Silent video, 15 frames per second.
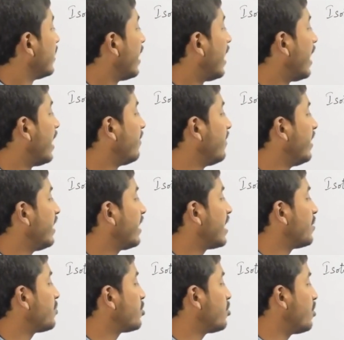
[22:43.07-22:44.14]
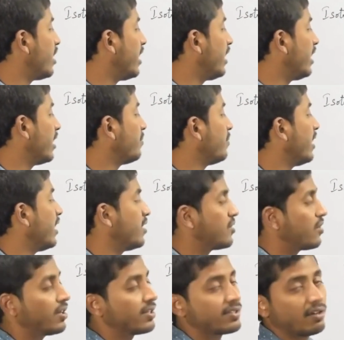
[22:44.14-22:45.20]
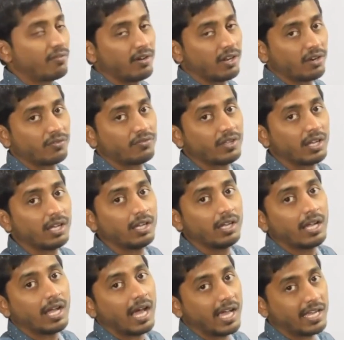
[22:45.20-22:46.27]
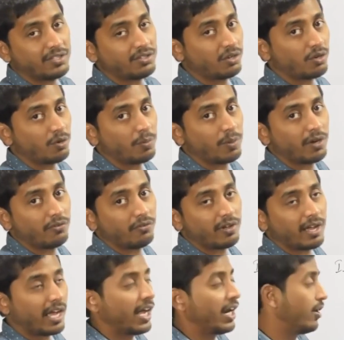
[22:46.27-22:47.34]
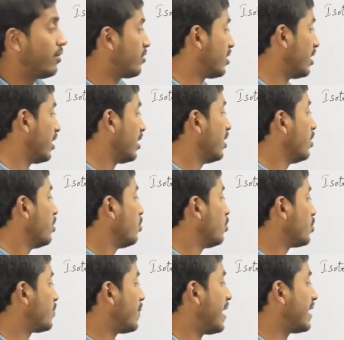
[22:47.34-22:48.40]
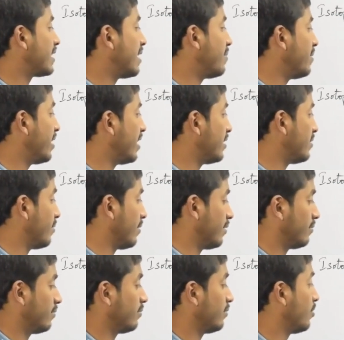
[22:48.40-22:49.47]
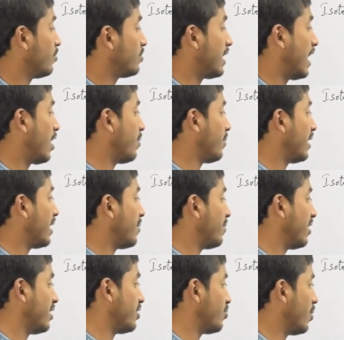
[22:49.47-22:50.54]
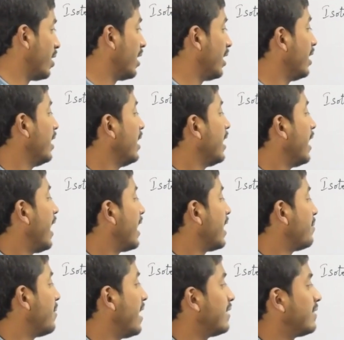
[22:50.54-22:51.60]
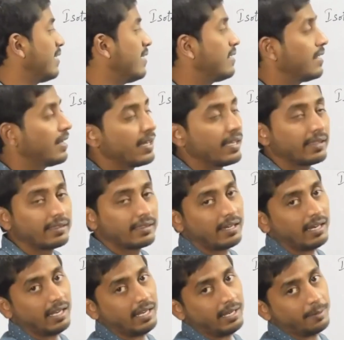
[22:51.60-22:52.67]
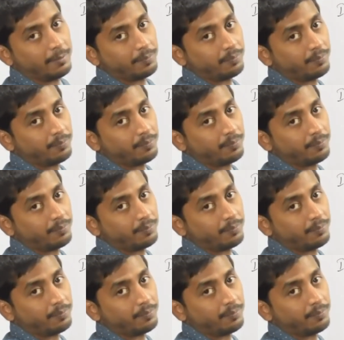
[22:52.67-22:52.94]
And when it comes to tritium, it is also one of the isotope of hydrogen whose mass number is, whose atomic number is 1 and a mass is 3,